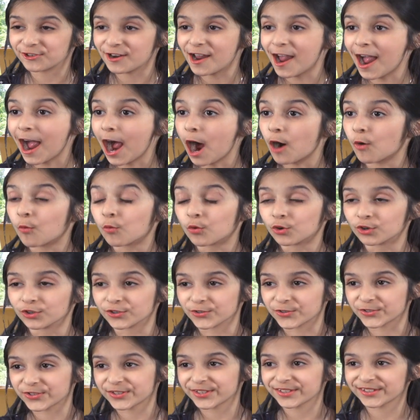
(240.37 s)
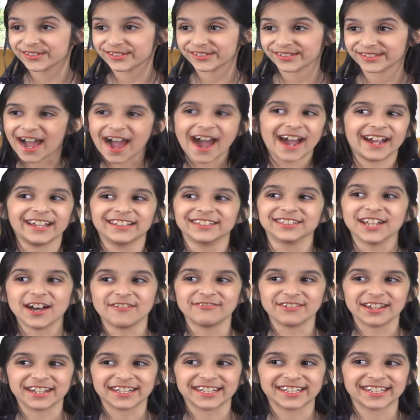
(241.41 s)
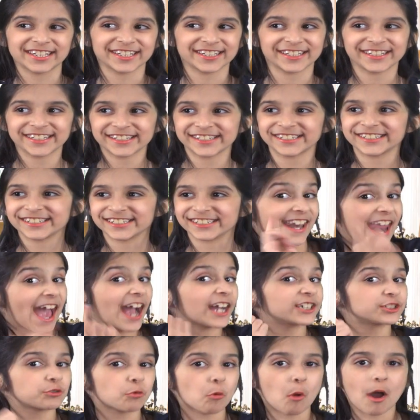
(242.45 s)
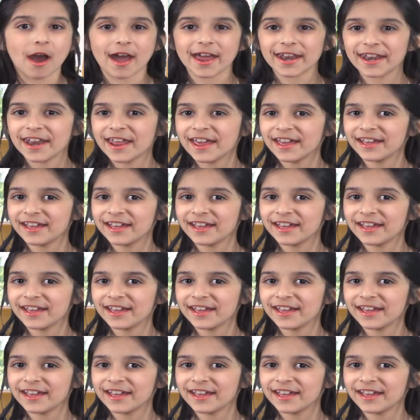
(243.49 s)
for hours. I love it. Next one.